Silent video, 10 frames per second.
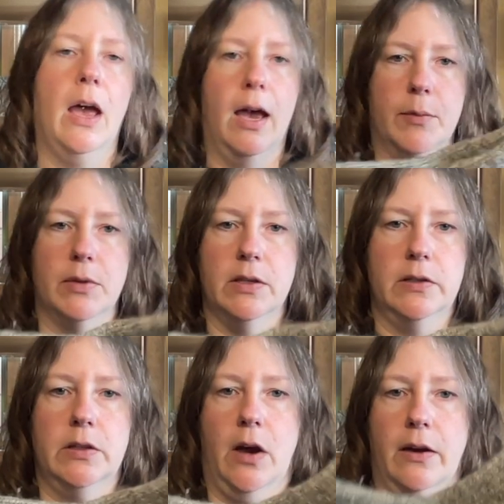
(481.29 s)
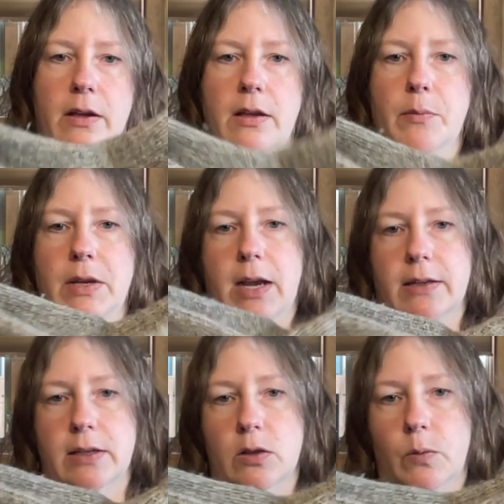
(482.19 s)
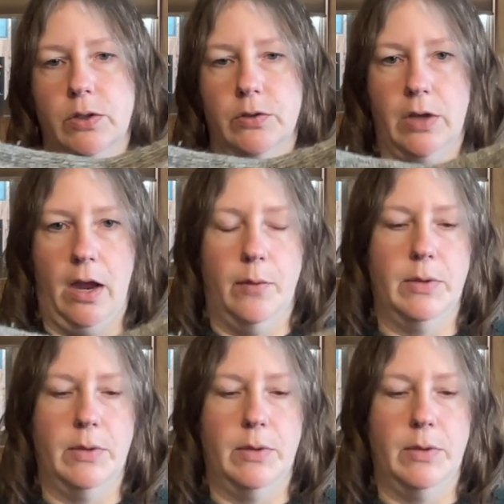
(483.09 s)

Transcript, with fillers: Um, this sock can be nice in the wintertime